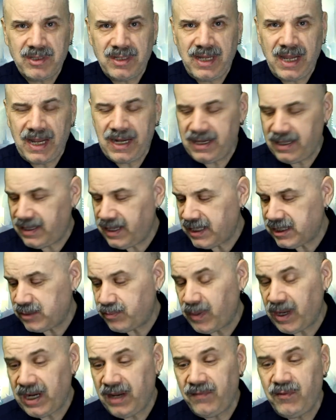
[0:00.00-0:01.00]
to get this,
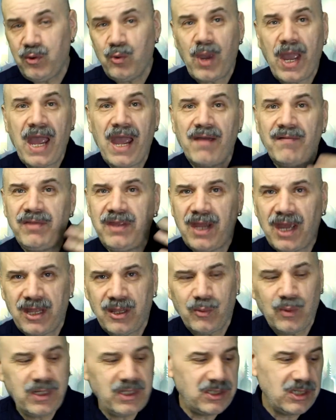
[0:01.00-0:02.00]
but if you have the other
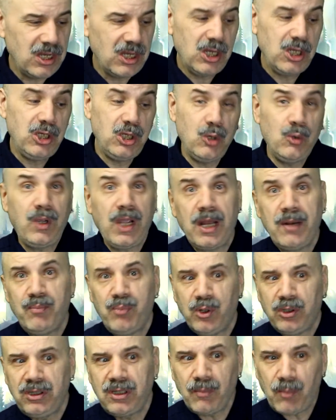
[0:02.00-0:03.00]
ones, you can
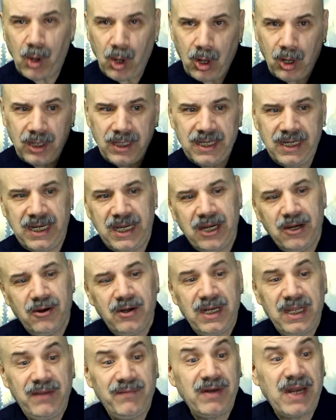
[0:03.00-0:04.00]
put them all in here.
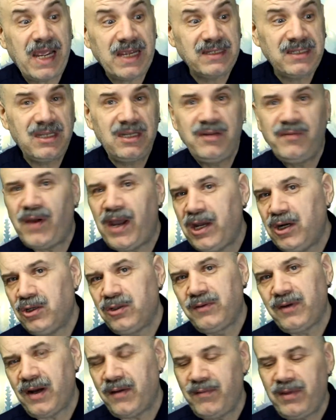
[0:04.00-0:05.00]
It even has the dividers
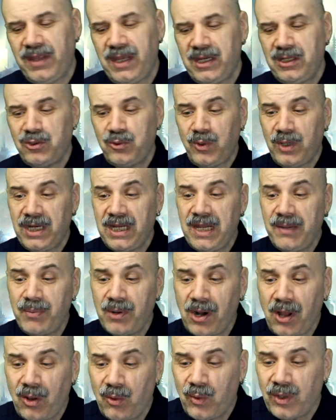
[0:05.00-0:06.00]
for everything, so you can keep it
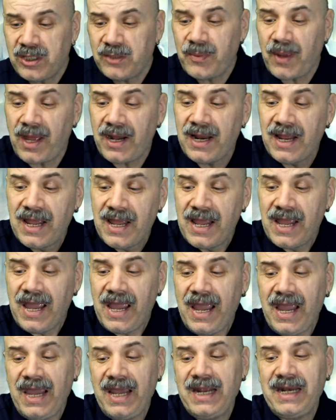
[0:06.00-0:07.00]
all in one spot.
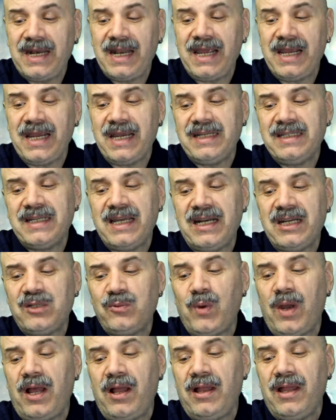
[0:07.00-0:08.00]
And like I said as
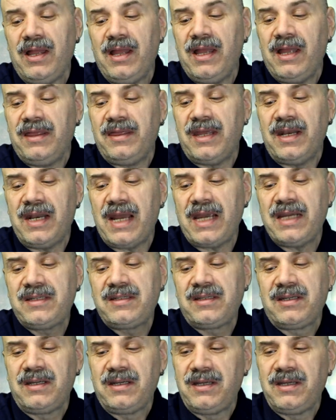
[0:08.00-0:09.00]
well, the nice